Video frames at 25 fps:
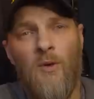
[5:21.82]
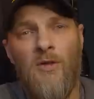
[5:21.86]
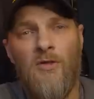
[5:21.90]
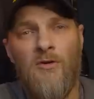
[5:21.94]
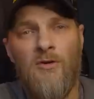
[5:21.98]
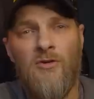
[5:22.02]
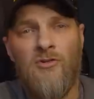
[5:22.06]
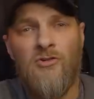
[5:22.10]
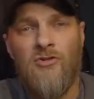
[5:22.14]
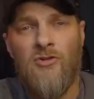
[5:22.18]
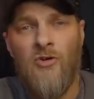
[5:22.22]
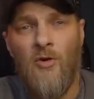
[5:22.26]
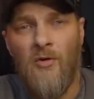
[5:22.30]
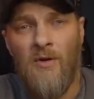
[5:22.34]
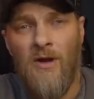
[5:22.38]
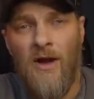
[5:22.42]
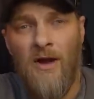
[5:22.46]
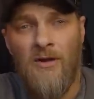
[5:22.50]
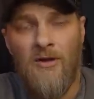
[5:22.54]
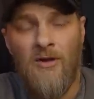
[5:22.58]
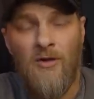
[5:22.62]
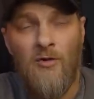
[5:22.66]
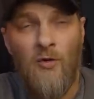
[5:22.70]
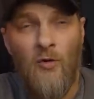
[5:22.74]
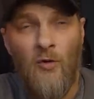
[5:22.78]
weather's still
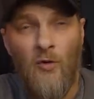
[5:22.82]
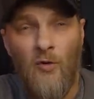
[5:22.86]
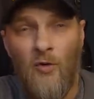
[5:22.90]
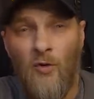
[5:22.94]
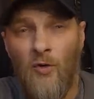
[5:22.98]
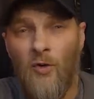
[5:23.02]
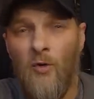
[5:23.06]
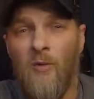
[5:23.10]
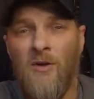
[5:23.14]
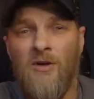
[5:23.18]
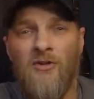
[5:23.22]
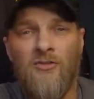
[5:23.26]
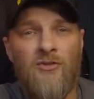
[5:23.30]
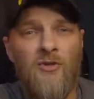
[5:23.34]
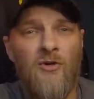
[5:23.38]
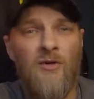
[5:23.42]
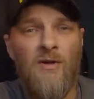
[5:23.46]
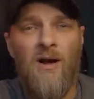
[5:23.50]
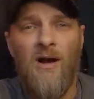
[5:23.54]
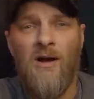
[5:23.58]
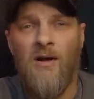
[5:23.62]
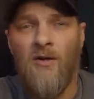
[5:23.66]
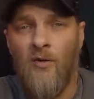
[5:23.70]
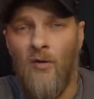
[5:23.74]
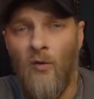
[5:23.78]
kind of cool. We still
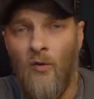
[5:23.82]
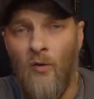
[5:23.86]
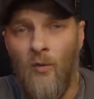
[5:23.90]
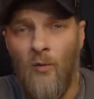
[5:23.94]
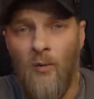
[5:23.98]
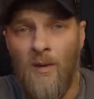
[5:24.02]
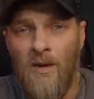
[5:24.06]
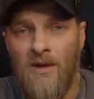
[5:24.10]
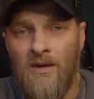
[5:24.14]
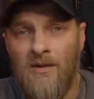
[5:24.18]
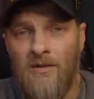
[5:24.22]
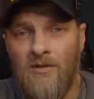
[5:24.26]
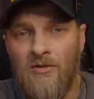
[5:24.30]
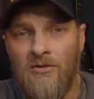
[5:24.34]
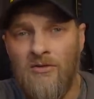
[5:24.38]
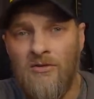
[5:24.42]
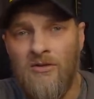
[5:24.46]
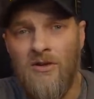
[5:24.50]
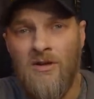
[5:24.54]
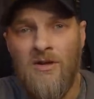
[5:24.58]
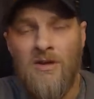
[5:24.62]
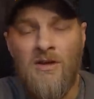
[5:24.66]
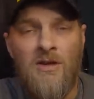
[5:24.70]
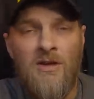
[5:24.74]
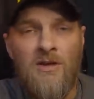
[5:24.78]
got cool winds.
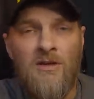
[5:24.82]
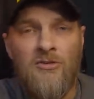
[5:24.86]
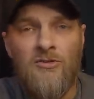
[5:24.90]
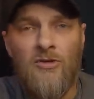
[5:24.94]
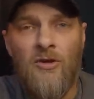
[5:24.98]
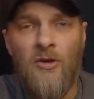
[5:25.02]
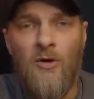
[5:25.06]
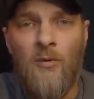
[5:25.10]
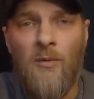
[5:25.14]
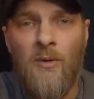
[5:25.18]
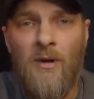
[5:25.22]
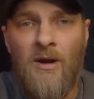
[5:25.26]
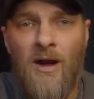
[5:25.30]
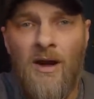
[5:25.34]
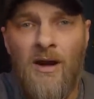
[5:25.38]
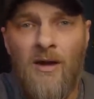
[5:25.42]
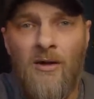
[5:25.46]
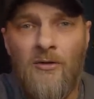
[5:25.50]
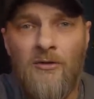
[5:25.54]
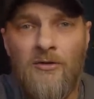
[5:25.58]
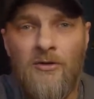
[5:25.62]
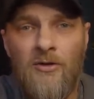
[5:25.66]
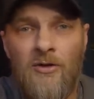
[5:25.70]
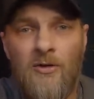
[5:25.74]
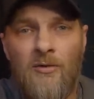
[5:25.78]
So what
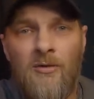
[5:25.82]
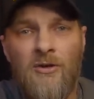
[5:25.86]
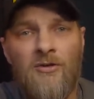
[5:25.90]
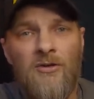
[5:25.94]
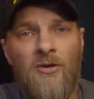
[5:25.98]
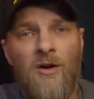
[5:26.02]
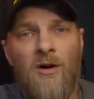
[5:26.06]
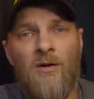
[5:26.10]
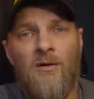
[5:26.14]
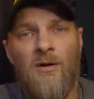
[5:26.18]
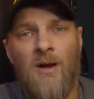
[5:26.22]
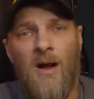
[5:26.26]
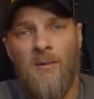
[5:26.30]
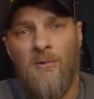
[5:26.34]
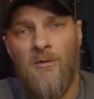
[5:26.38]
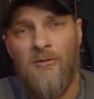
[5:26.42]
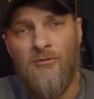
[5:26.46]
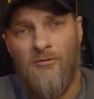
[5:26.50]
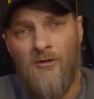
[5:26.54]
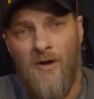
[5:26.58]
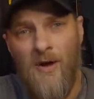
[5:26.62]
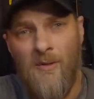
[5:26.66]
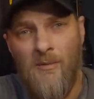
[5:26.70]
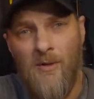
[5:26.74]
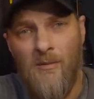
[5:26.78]
I'll do is I'll grab a
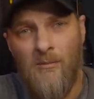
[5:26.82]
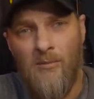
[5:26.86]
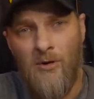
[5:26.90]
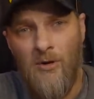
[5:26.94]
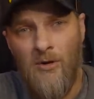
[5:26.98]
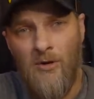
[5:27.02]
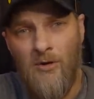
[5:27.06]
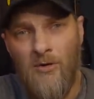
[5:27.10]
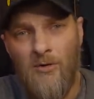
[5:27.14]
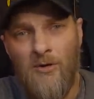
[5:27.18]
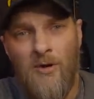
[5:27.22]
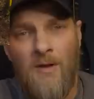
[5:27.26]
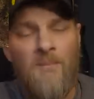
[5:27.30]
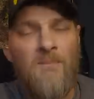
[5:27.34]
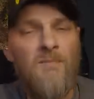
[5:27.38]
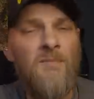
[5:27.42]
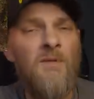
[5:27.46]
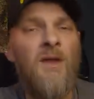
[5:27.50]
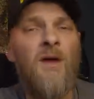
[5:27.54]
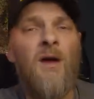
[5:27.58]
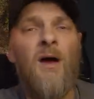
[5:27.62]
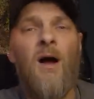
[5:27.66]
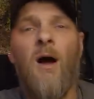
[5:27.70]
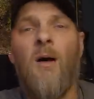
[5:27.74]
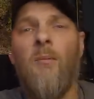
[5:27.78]
frame of brood.
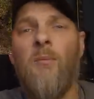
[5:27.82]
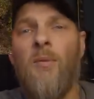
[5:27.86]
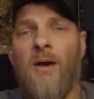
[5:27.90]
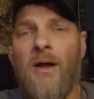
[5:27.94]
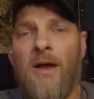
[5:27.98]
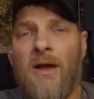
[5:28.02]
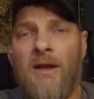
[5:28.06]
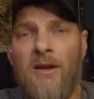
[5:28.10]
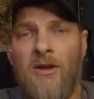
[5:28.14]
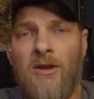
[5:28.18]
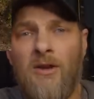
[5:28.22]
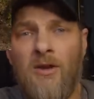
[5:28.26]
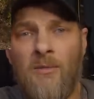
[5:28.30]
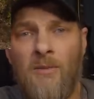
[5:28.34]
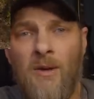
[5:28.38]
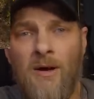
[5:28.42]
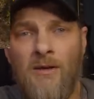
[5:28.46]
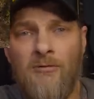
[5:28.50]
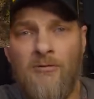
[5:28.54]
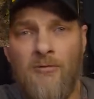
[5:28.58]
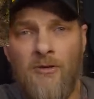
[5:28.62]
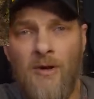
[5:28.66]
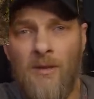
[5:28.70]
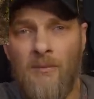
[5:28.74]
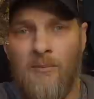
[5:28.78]
I'll bring it into my
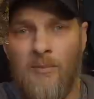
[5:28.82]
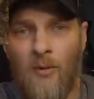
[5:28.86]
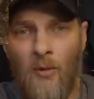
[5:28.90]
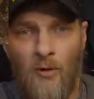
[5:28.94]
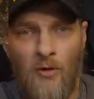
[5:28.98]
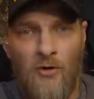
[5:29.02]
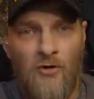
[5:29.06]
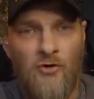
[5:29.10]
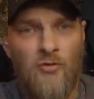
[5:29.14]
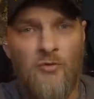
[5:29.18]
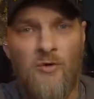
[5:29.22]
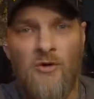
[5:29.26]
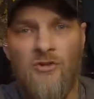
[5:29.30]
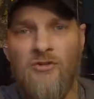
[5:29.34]
front porch,